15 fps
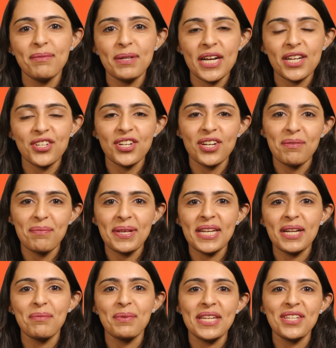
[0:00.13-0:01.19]
Dr. Hameed.
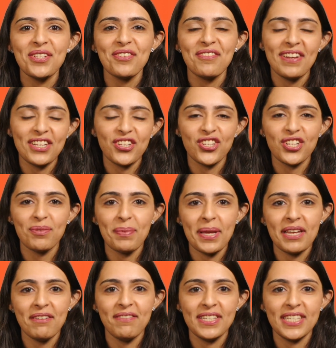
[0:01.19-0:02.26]
I'm an interventional
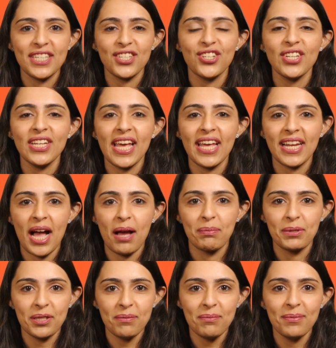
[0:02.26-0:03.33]
pain physician at
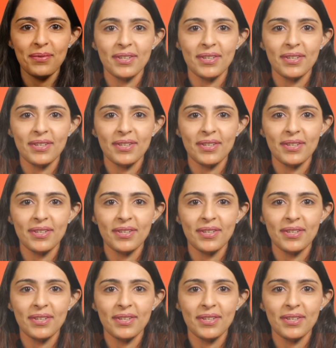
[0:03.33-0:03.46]
Optum.